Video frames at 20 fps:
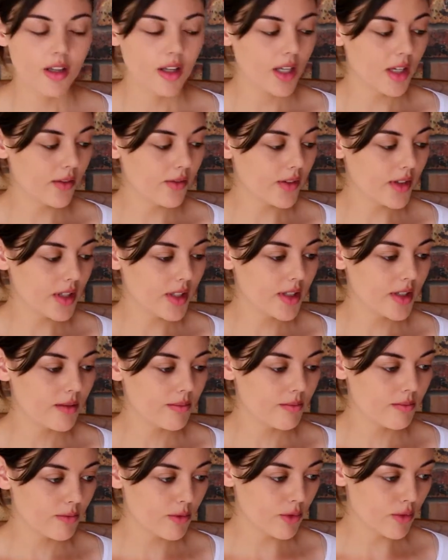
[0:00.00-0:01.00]
if it's
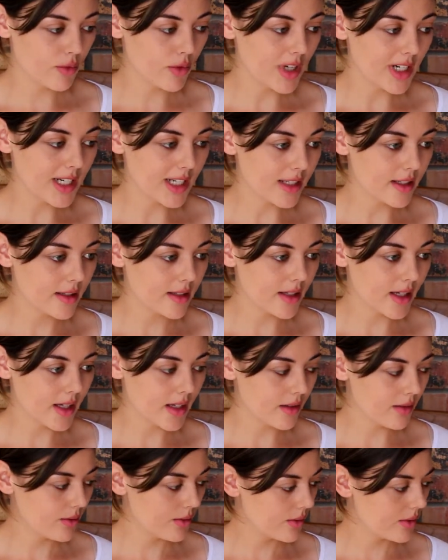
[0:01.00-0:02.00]
really
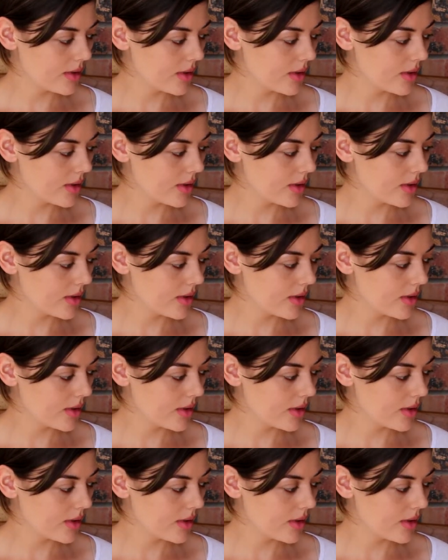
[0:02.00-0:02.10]
safe.